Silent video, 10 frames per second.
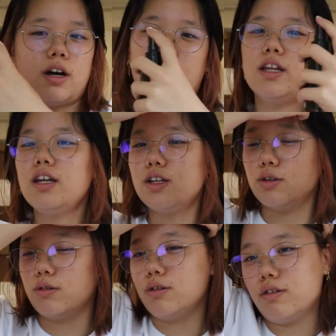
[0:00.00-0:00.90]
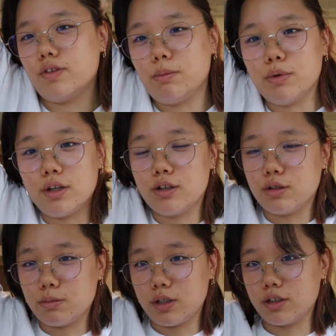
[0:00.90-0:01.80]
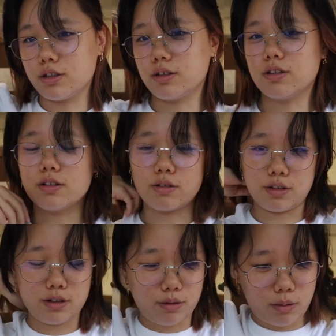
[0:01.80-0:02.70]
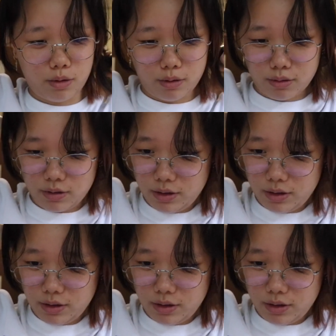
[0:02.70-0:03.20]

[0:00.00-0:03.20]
I like don't know if I'm putting too much or too little.